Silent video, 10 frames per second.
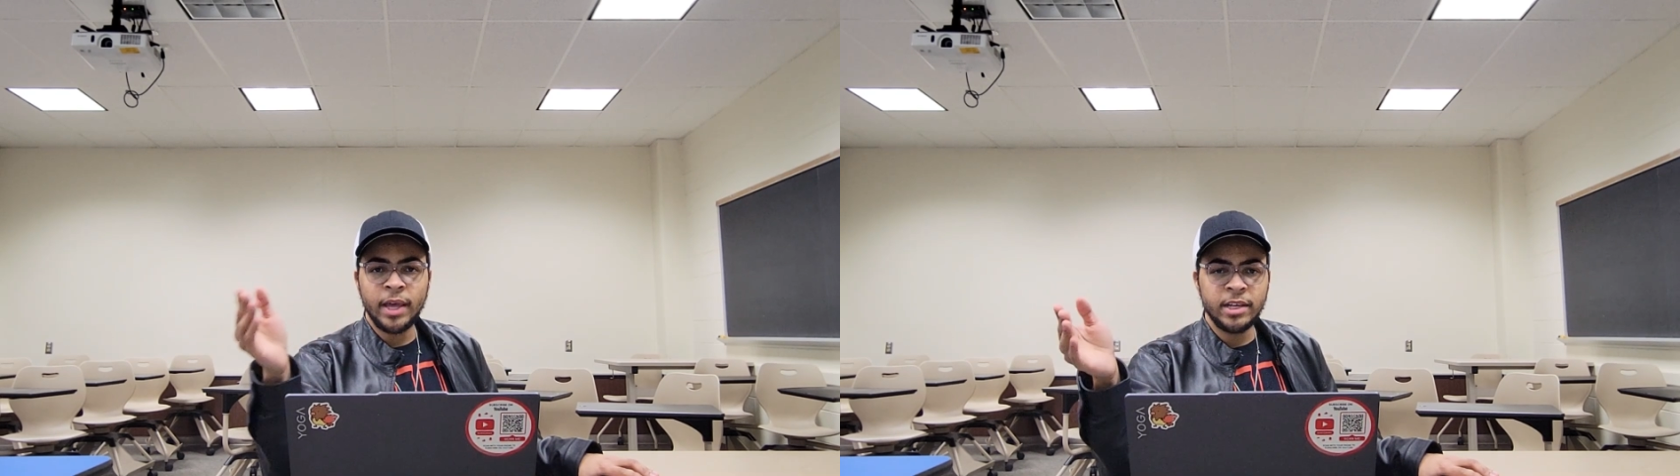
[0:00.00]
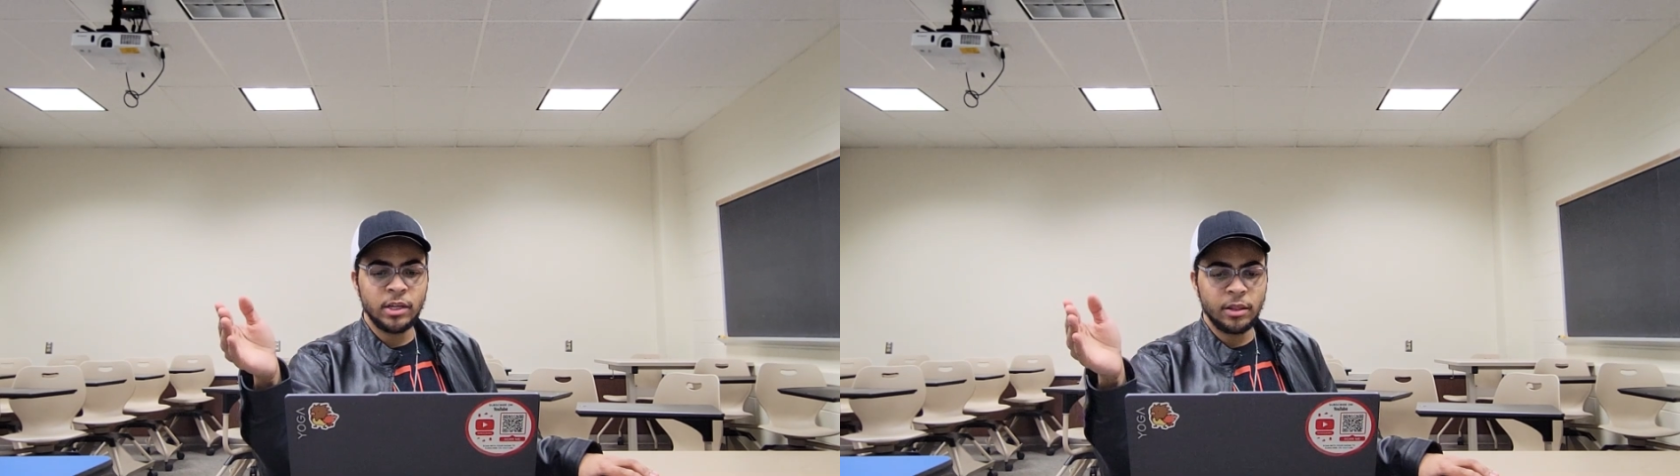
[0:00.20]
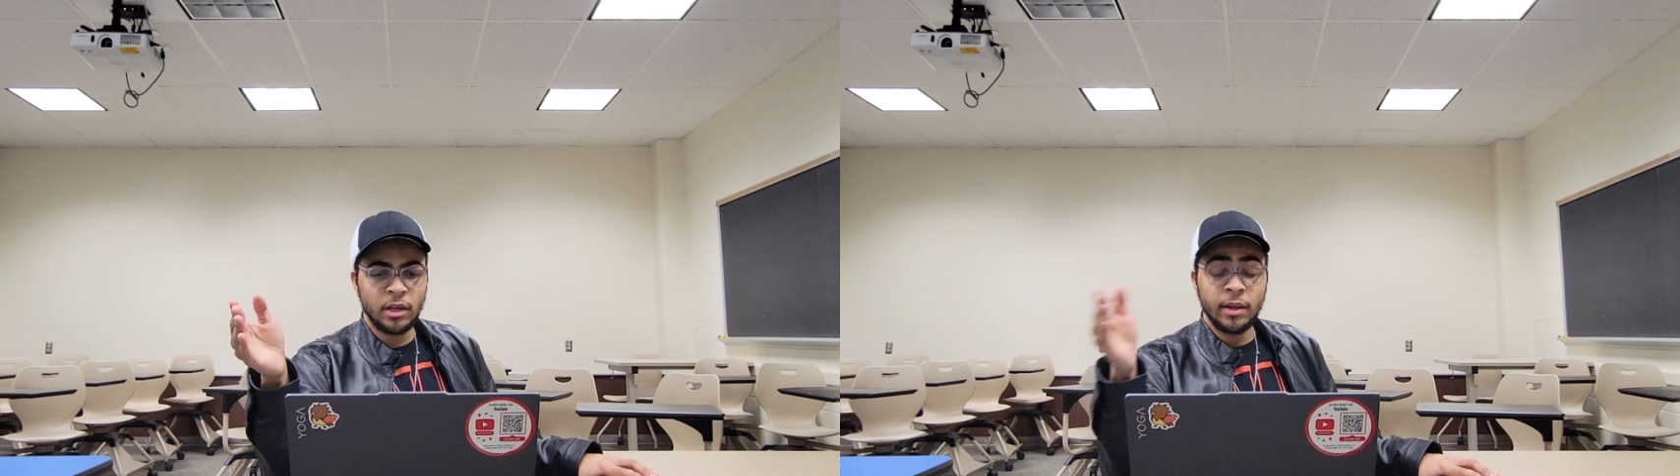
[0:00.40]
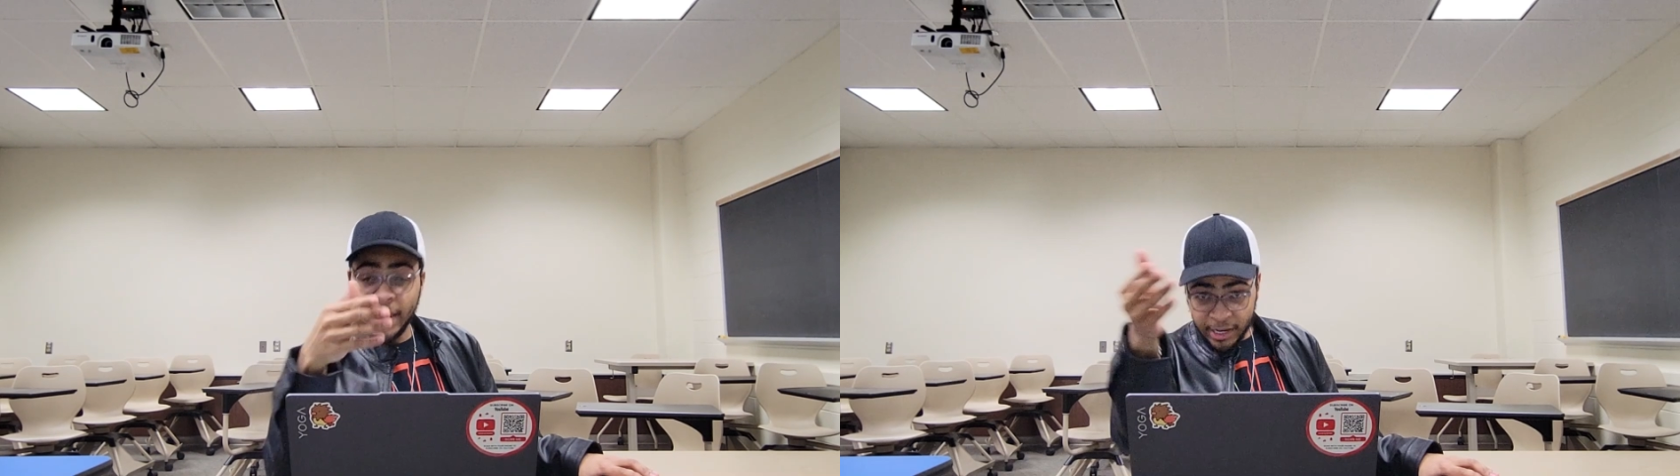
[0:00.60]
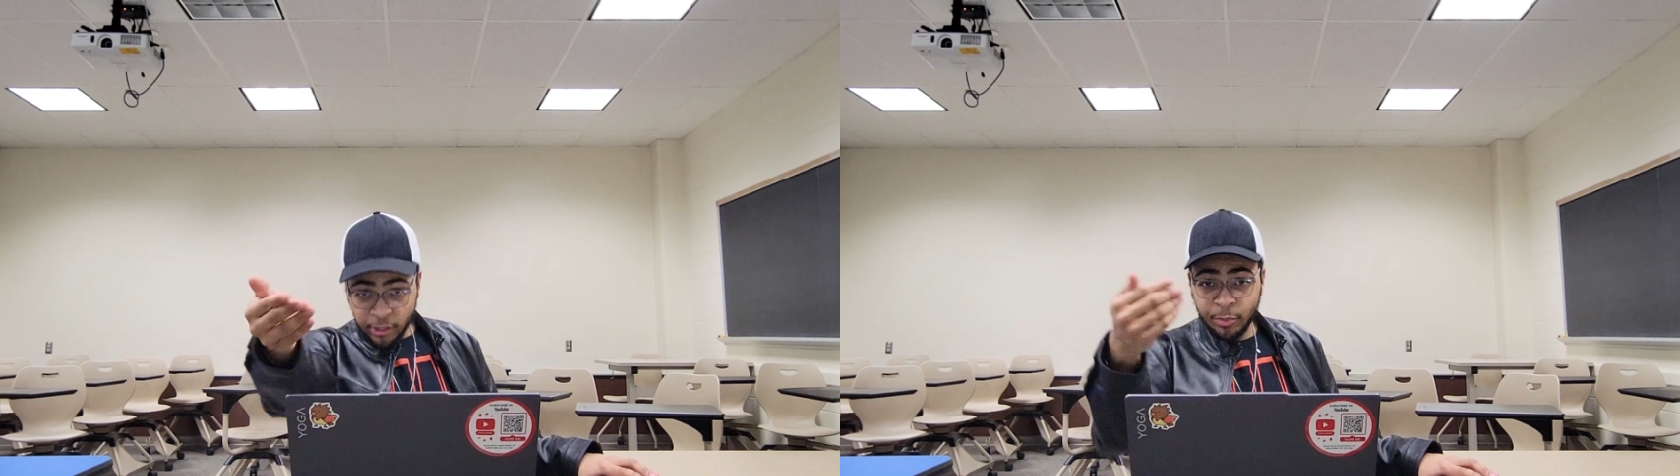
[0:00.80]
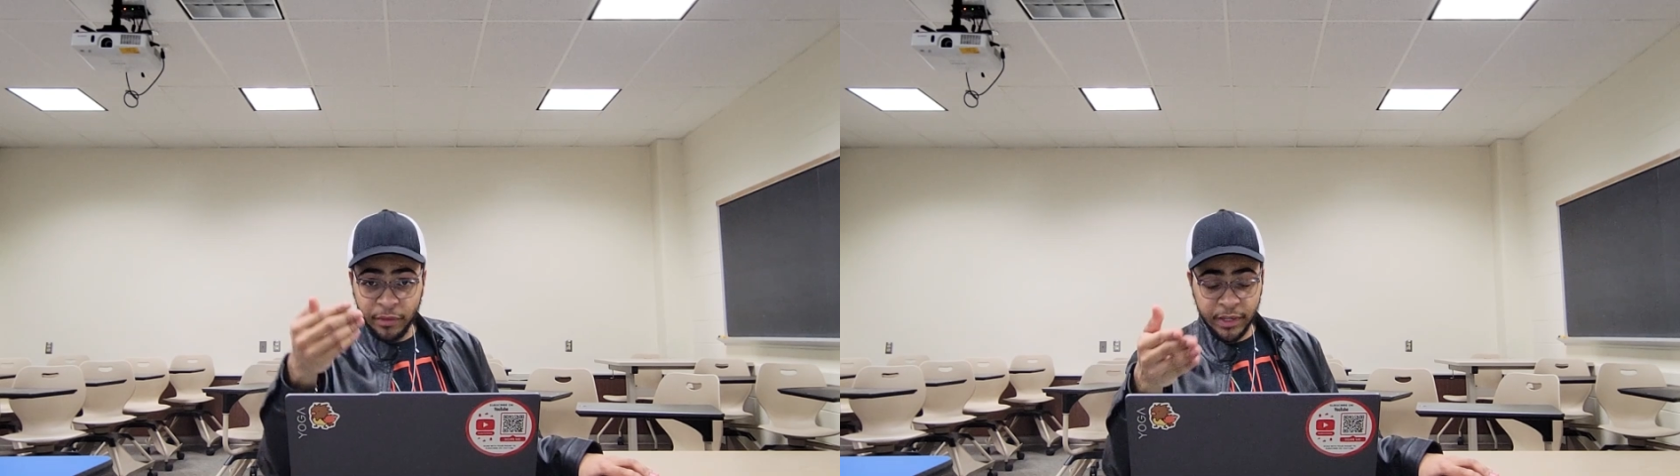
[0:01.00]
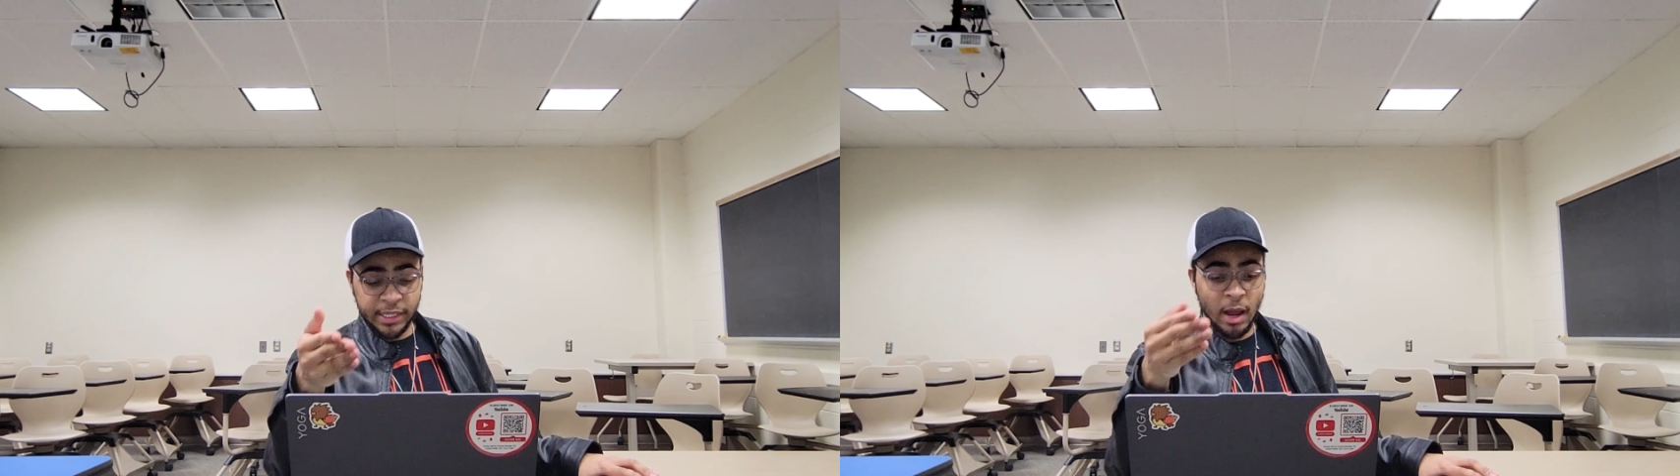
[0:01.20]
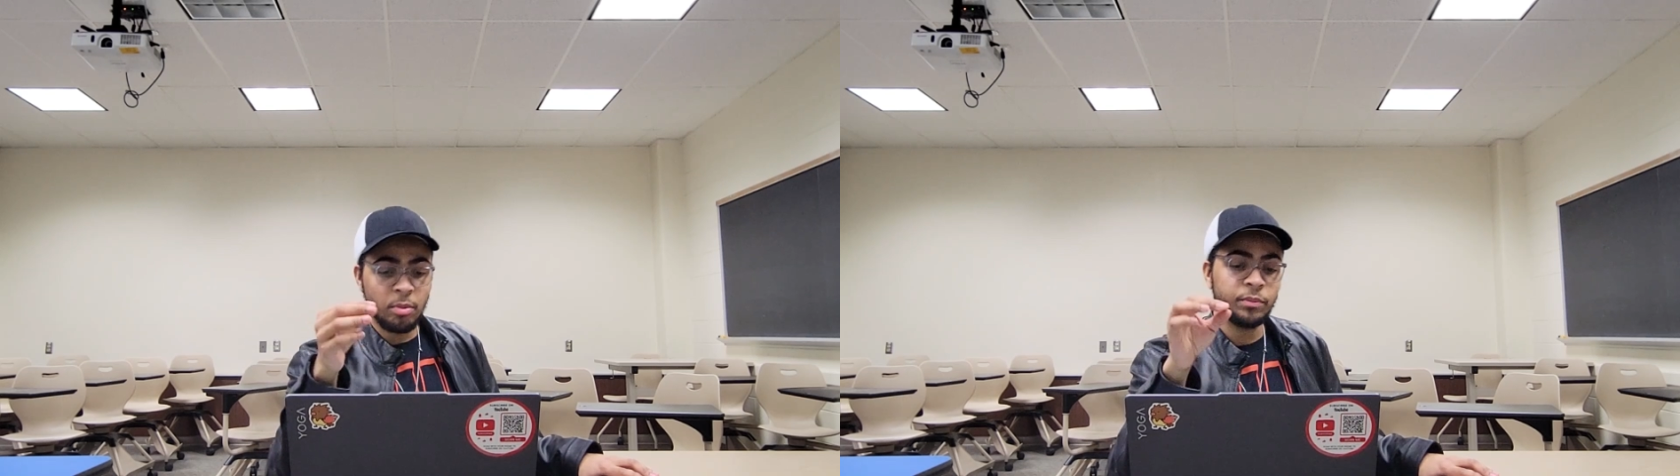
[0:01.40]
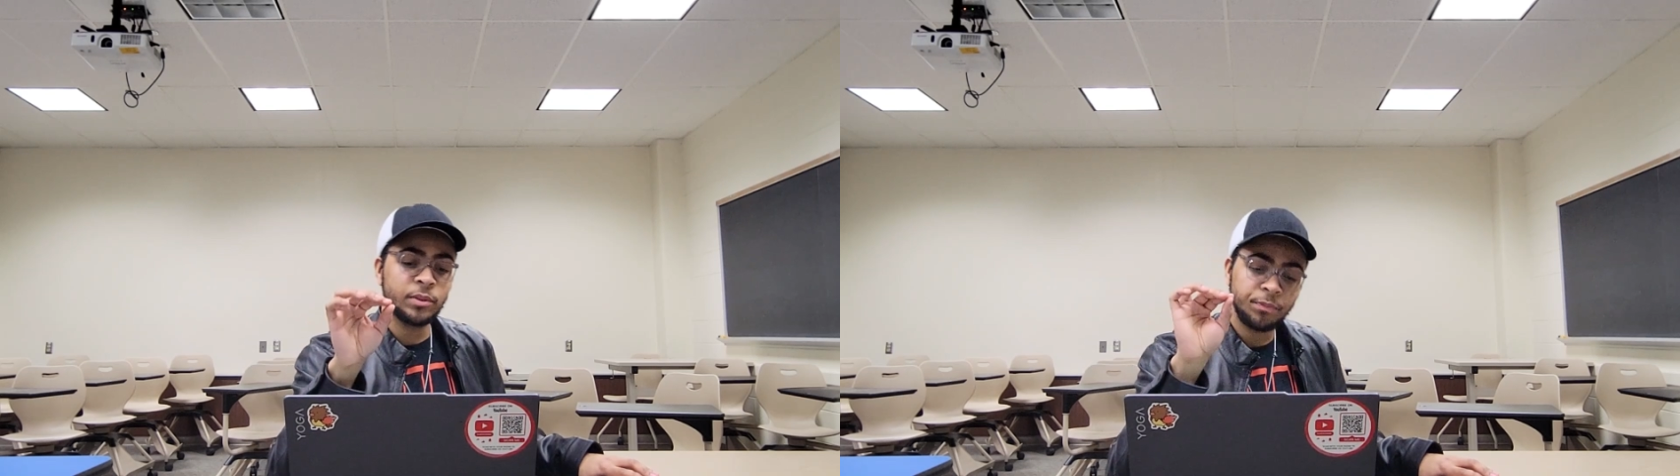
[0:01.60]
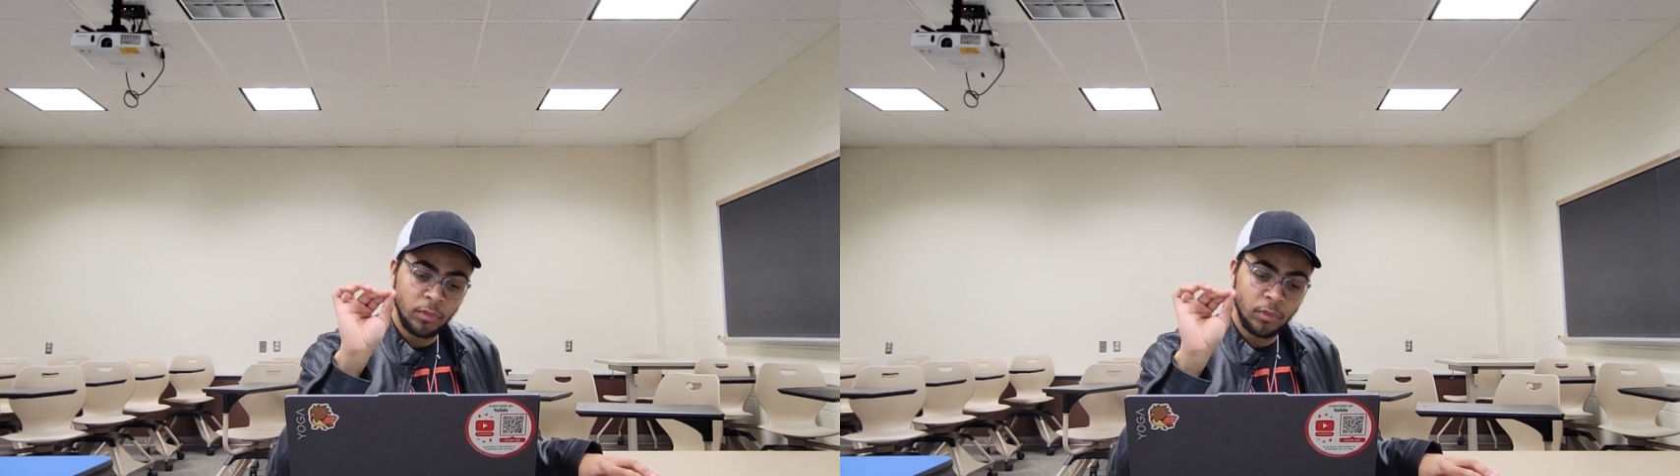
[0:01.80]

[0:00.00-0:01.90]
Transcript: as her previous albums?